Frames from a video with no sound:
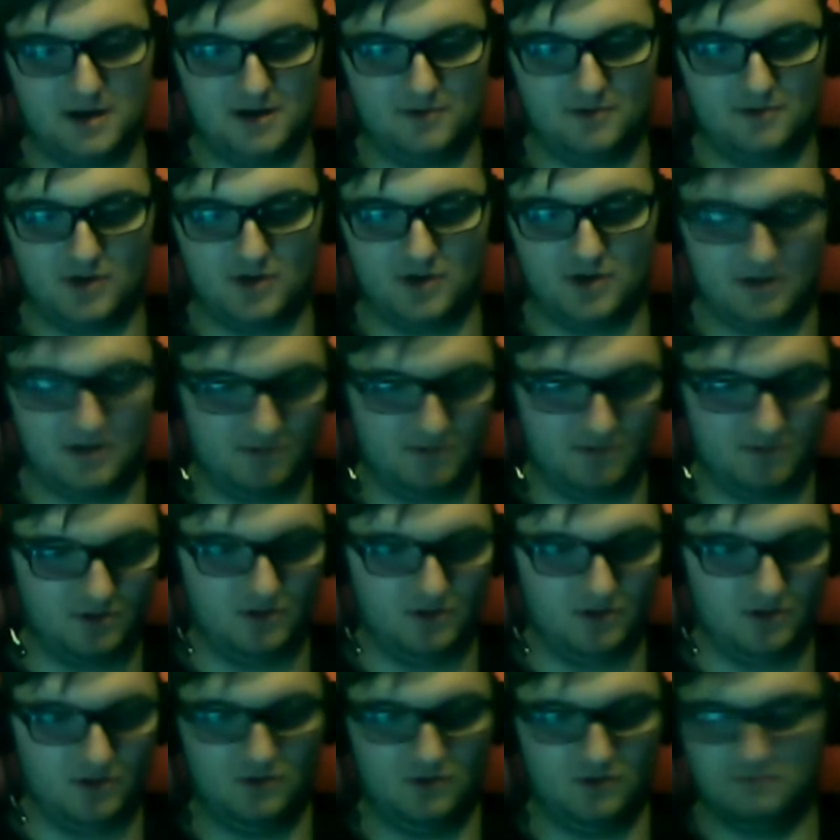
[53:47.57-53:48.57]
my Rocket
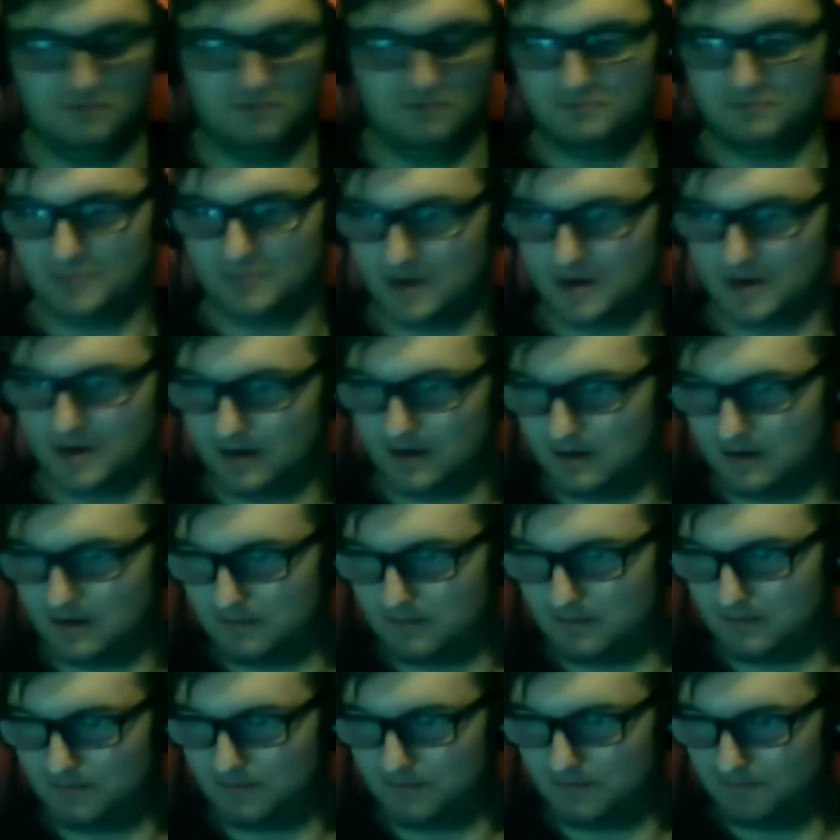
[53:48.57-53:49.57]
Raccoon.
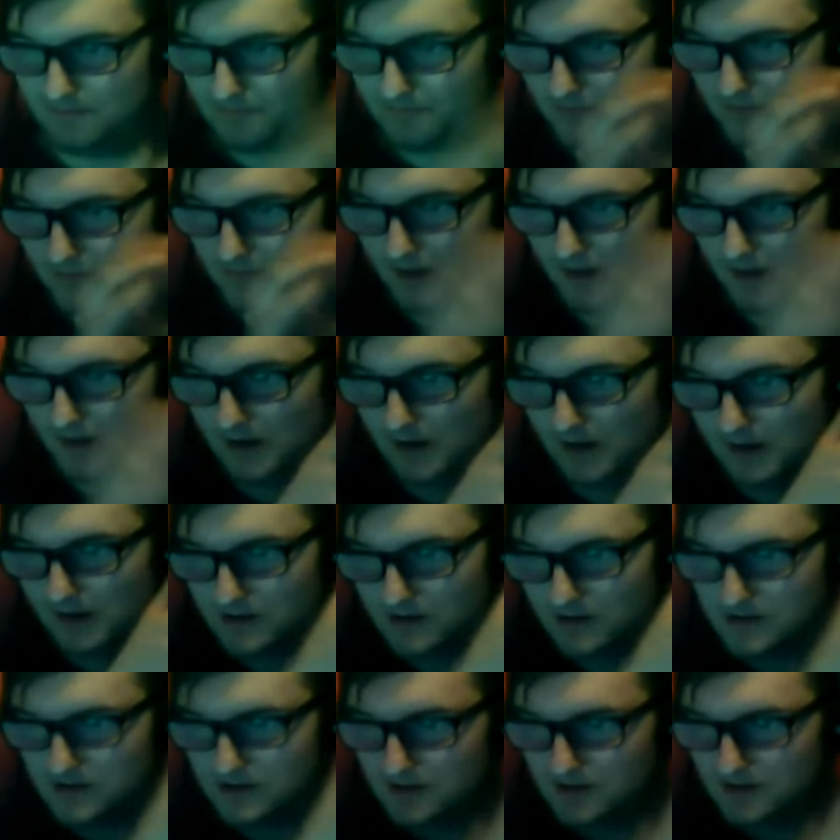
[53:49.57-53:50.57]

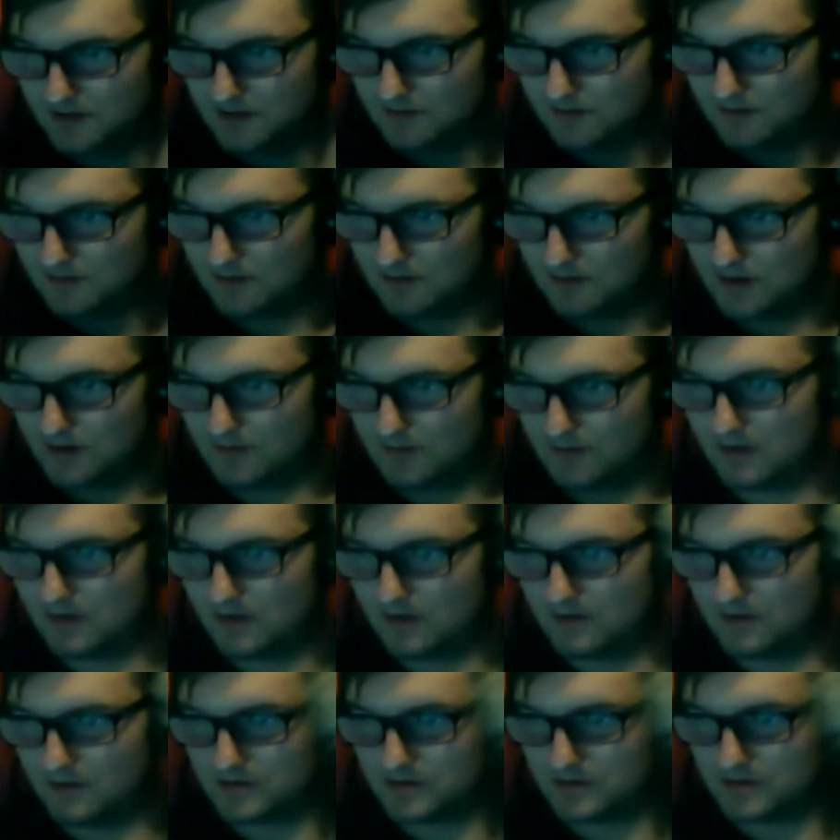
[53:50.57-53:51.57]
Because Rocket
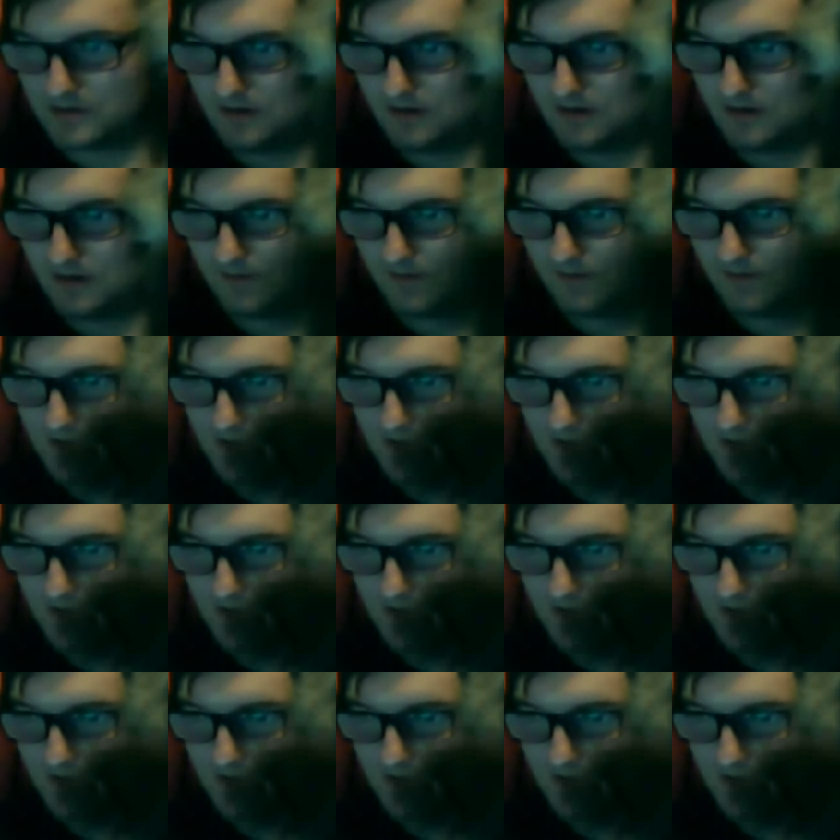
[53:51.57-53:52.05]
Raccoon's going to